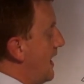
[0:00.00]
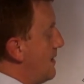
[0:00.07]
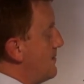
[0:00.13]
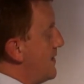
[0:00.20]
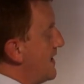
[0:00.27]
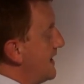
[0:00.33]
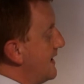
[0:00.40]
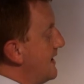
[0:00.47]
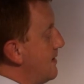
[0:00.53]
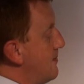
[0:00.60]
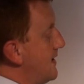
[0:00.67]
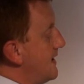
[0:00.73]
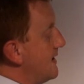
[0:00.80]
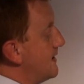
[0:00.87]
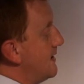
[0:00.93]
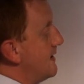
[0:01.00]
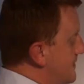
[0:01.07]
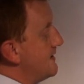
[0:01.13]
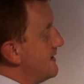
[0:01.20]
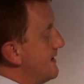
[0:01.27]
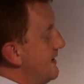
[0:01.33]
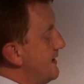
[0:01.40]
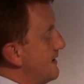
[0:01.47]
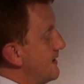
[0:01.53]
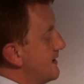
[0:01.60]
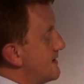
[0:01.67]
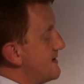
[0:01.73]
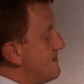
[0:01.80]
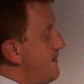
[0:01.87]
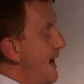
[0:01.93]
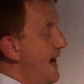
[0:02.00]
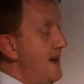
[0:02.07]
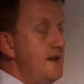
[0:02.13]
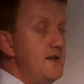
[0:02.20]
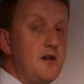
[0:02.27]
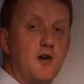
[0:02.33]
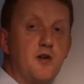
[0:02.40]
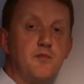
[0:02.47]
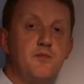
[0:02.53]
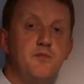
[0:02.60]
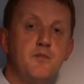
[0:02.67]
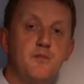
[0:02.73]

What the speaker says: and by enabling the span or